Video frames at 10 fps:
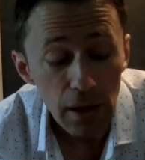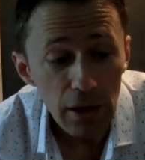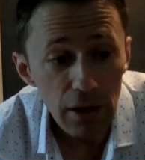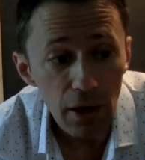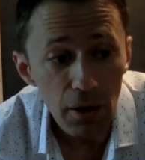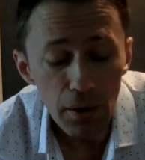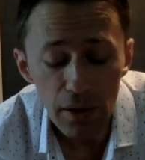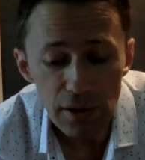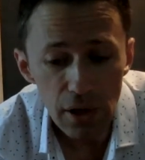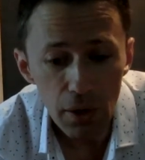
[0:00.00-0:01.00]
you know,
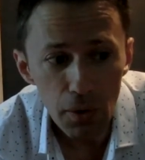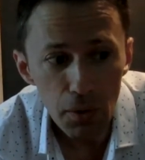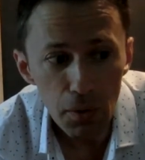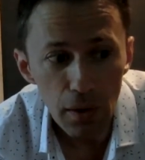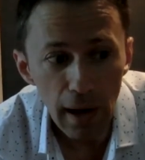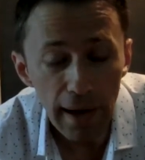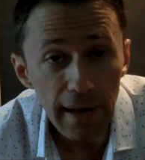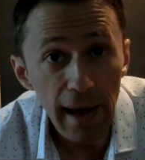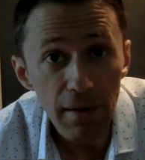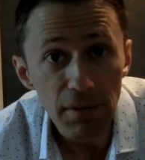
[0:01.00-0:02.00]
so I can
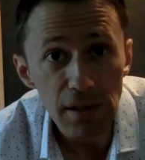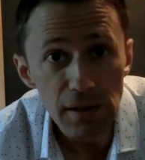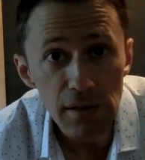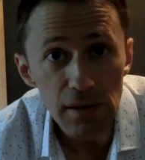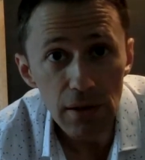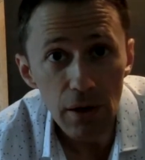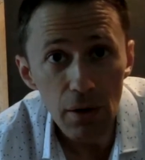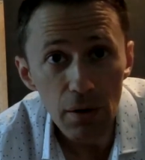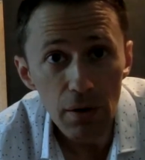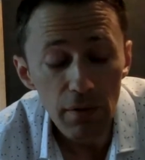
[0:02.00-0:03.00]
have this, you know,